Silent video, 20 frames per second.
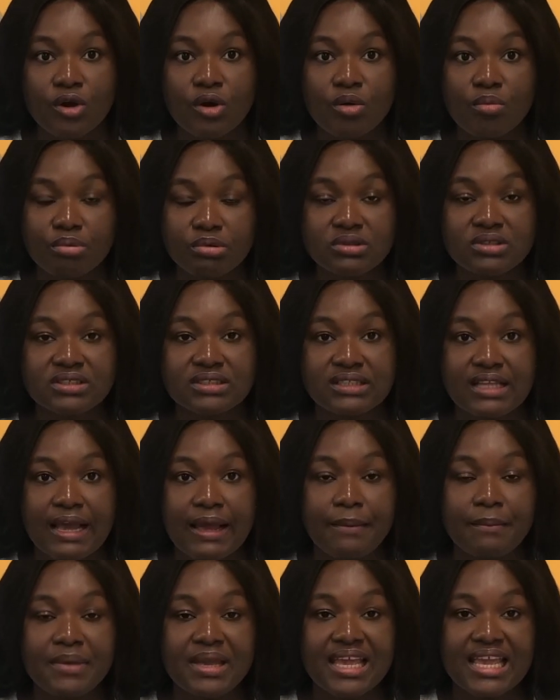put
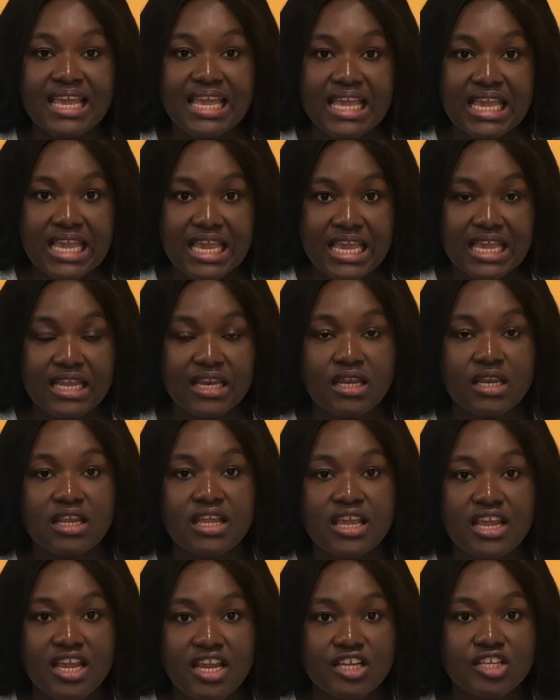them in
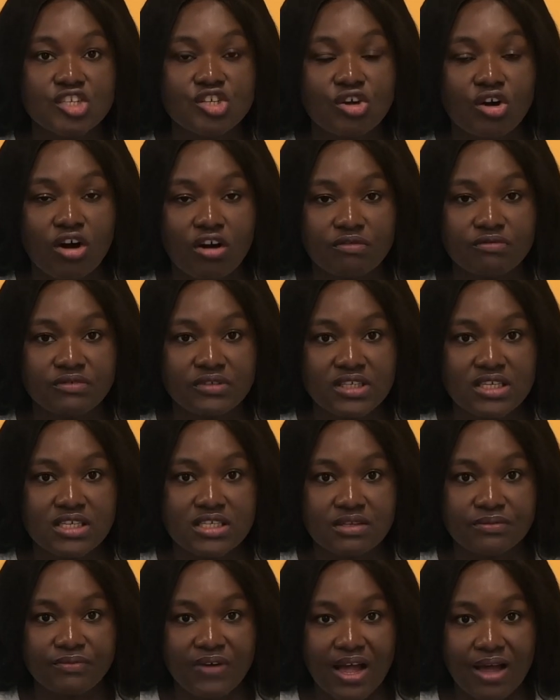each of these
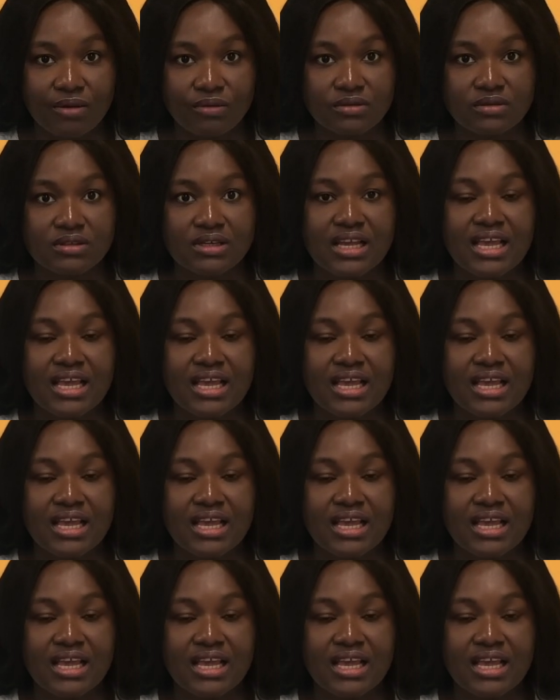files.